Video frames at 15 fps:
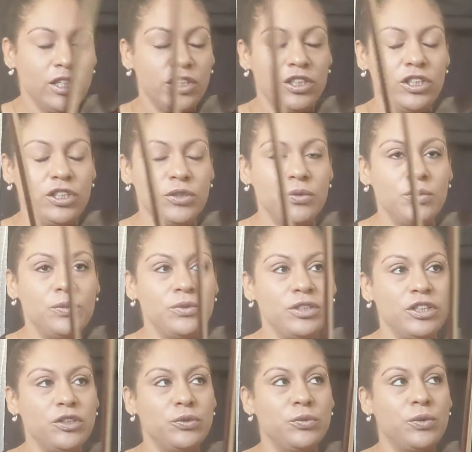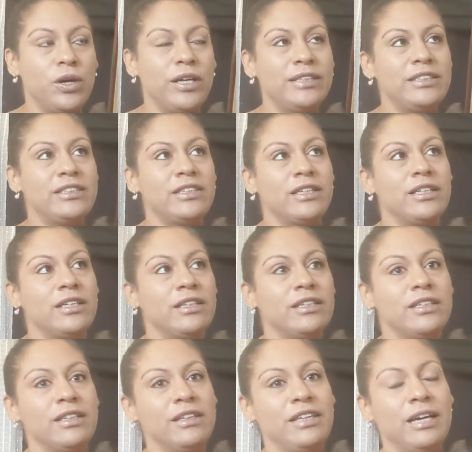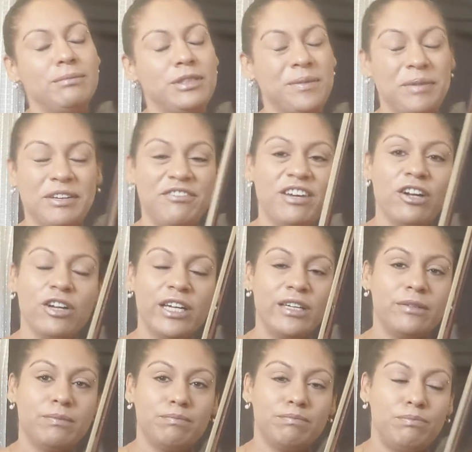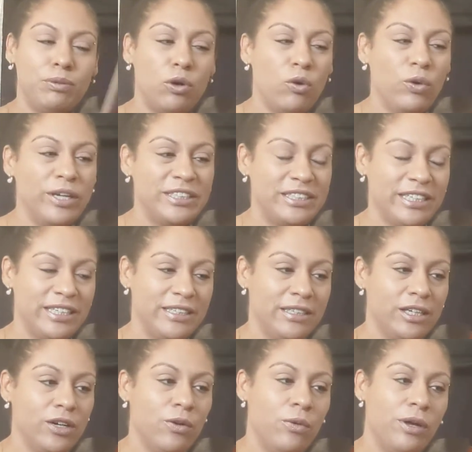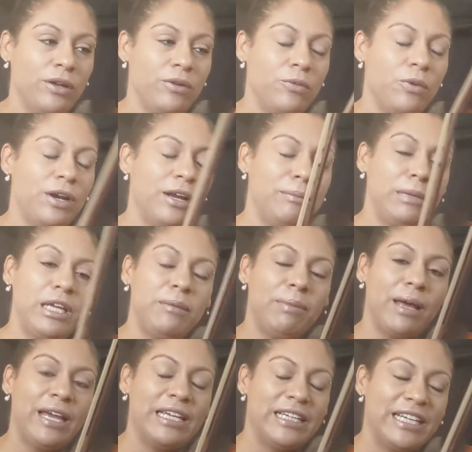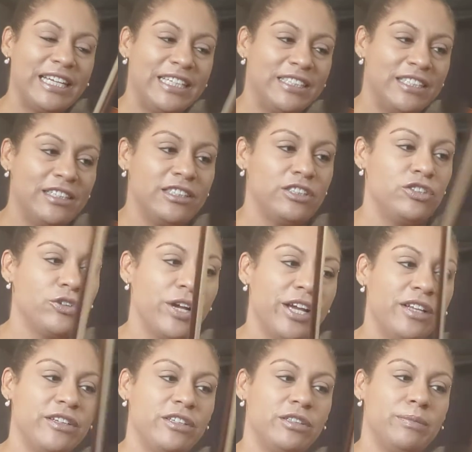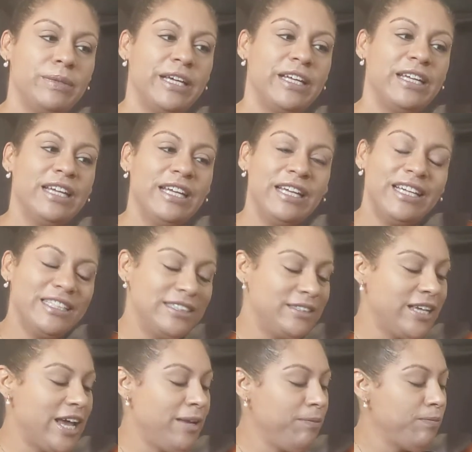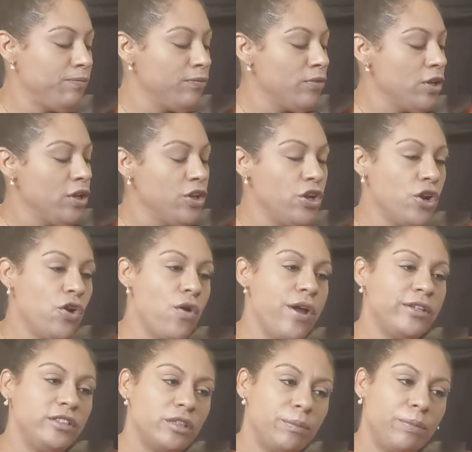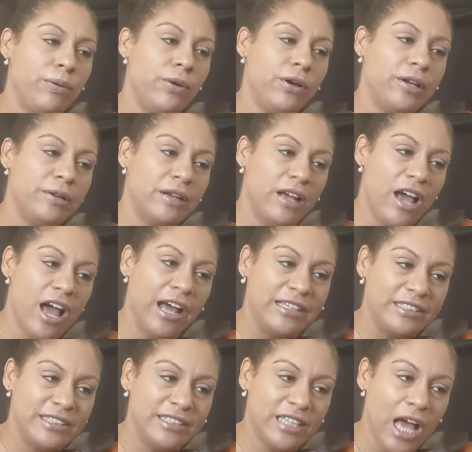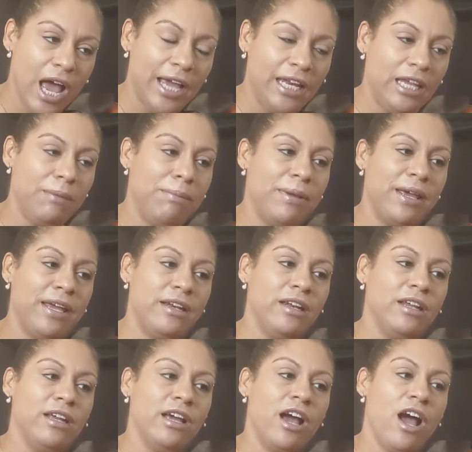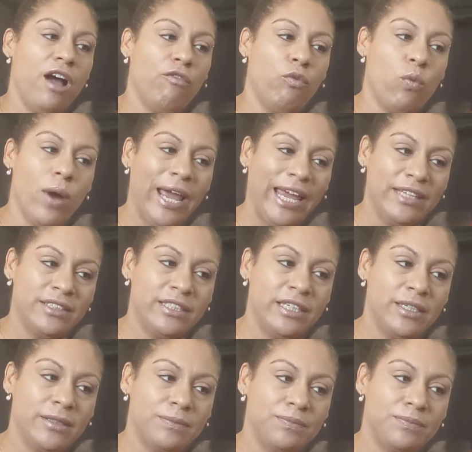You want them to be very pointed. What I mean by into the string a little bit is that you're going to put a tiny bit of weight.